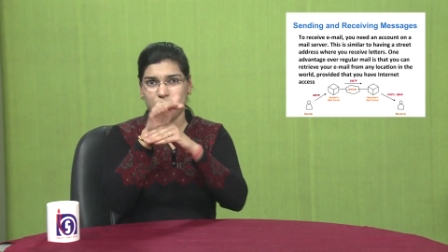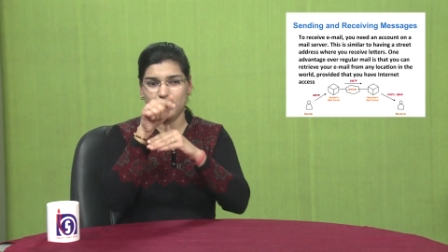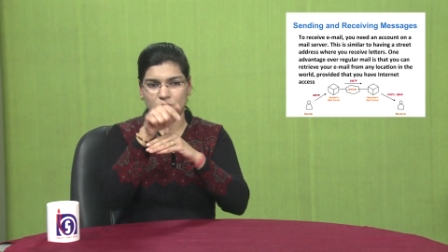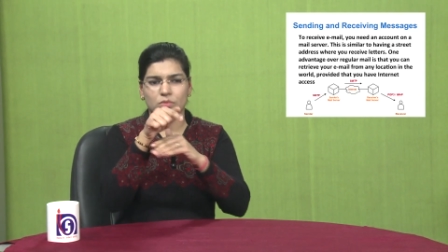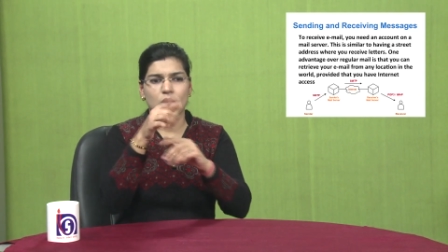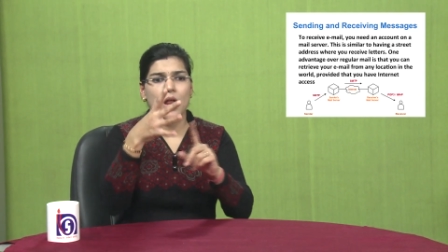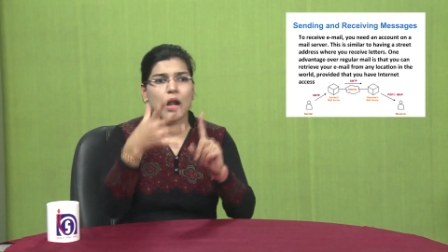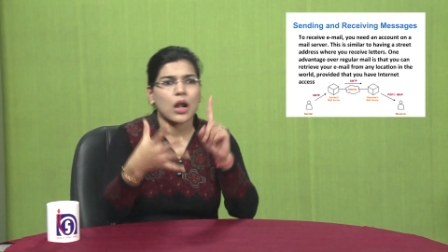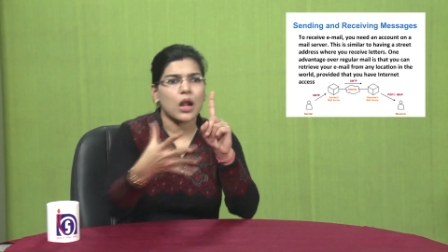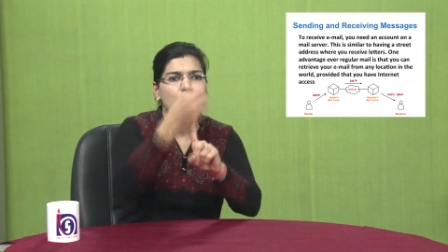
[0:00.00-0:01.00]

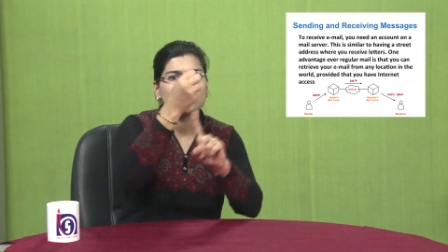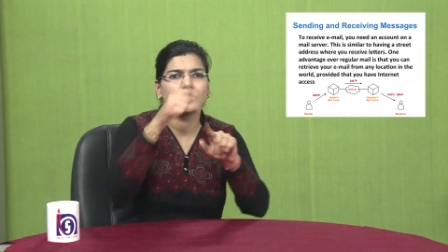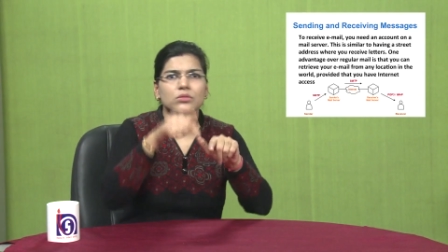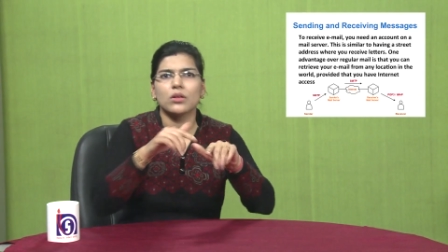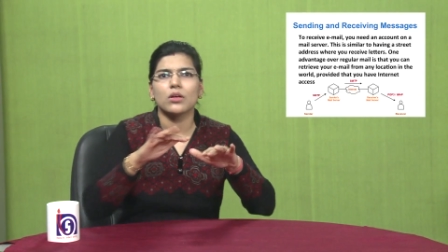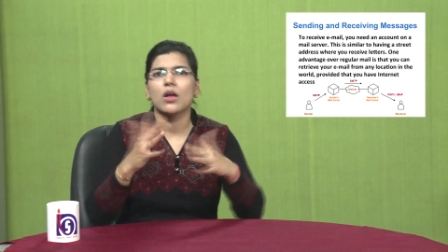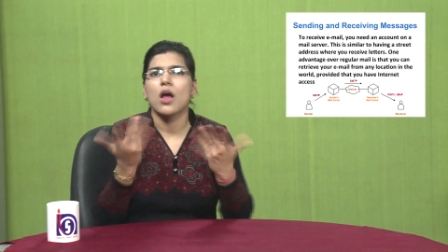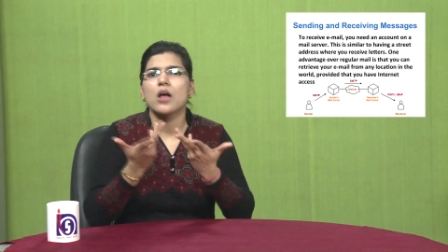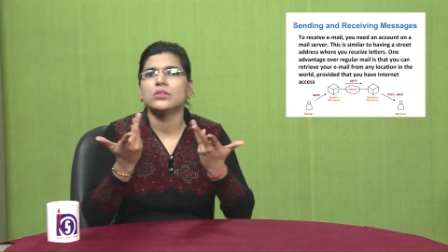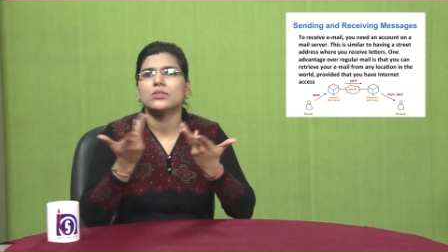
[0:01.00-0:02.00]
Sending and receiving
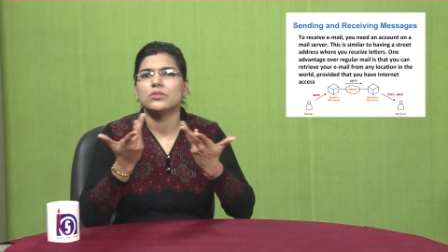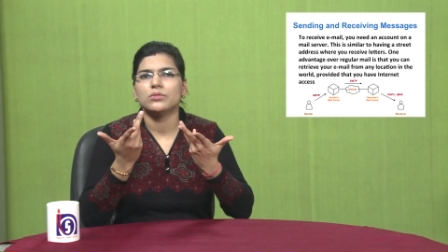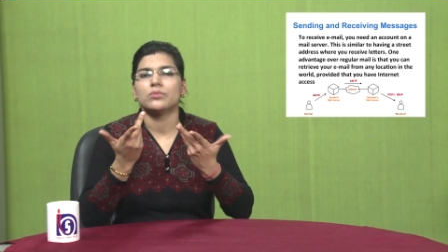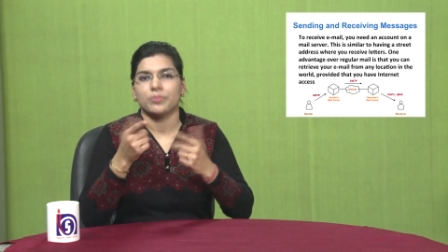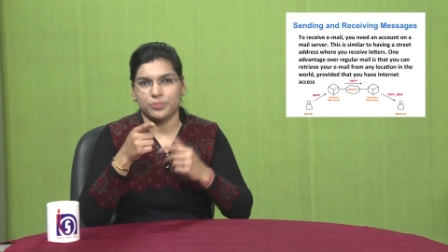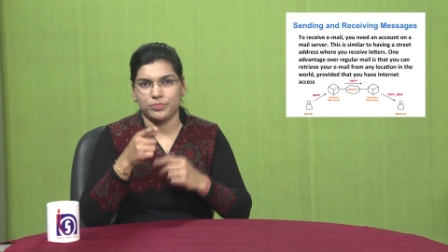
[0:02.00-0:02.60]
messages.